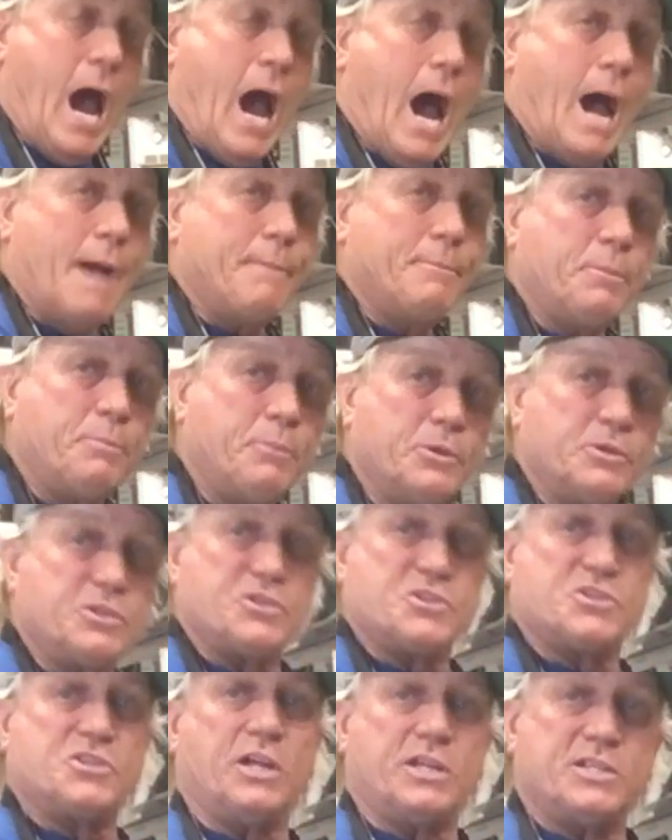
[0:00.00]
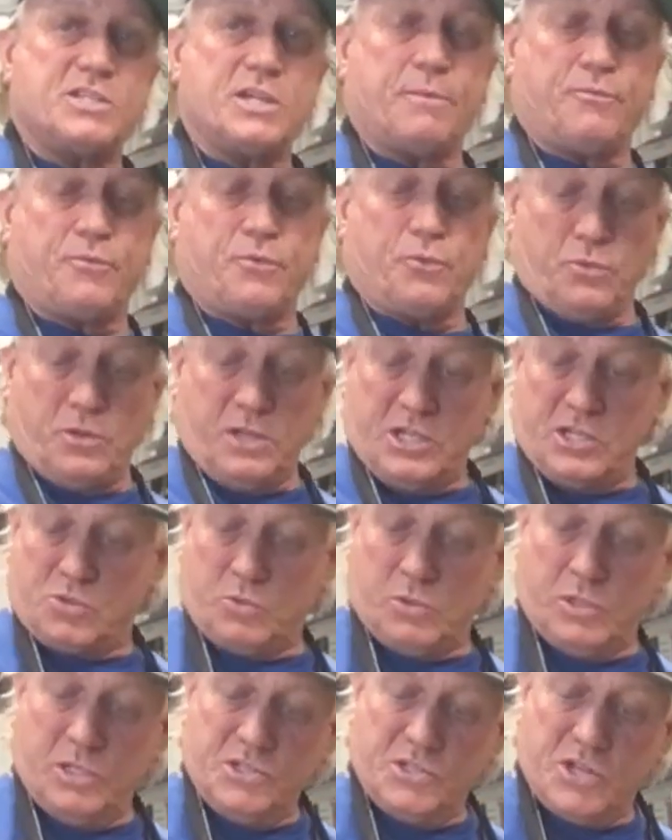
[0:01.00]
I'm going to put the studs up through these
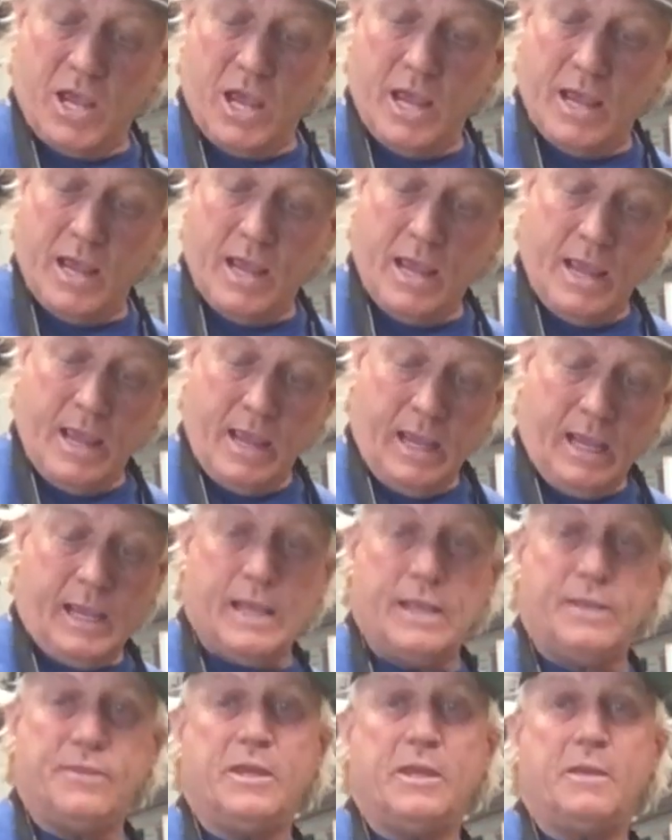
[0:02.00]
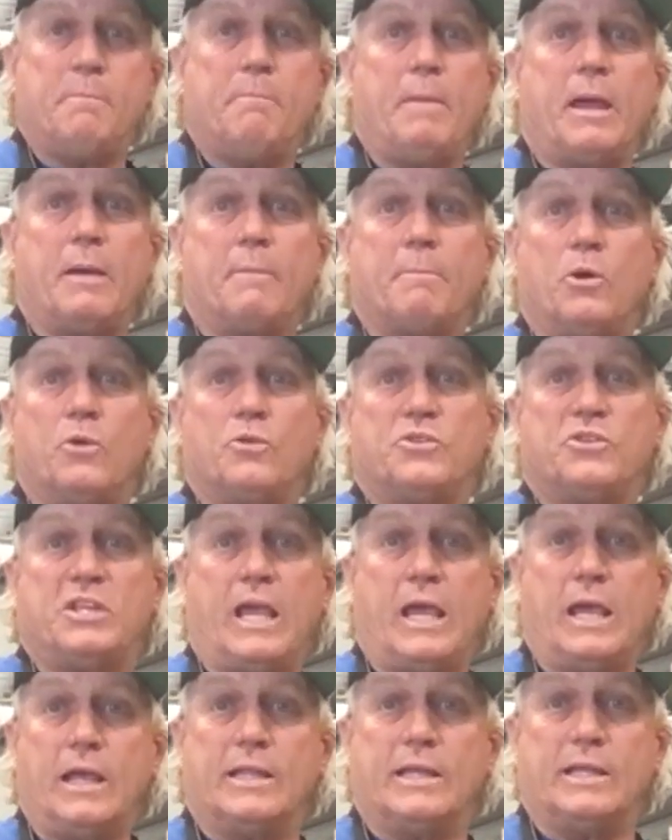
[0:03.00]
ones, and then make both
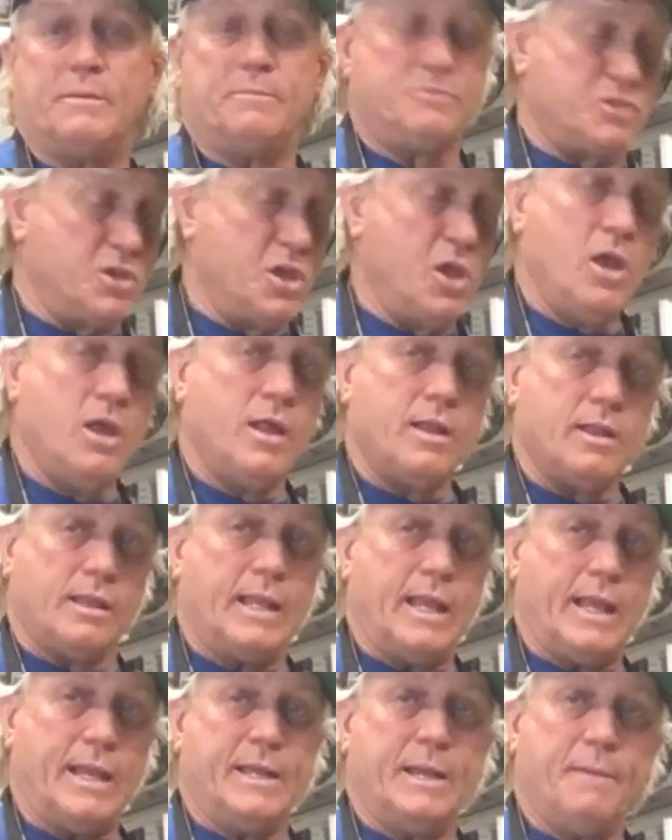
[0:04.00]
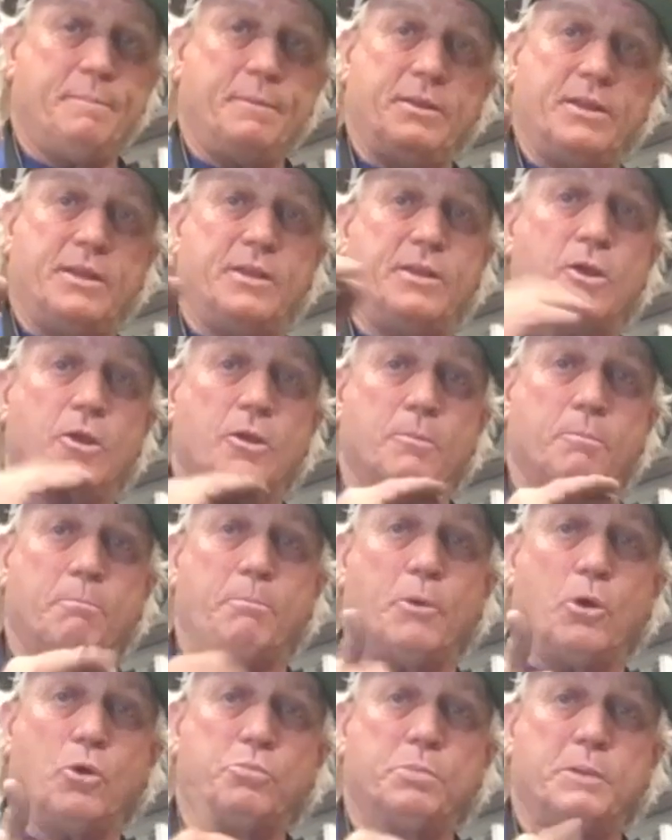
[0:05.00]
tail ends line up, and then they'll
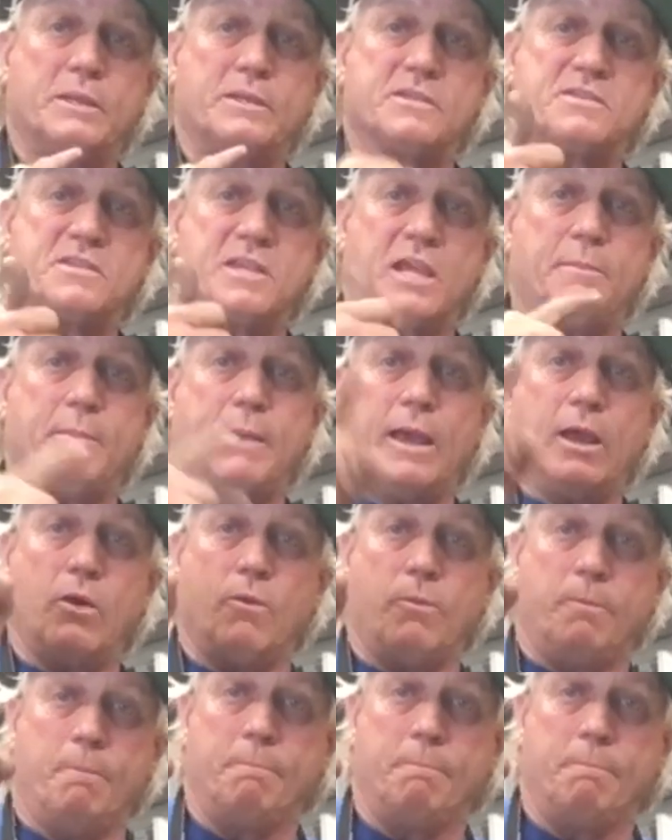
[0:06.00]
both be at the same angle.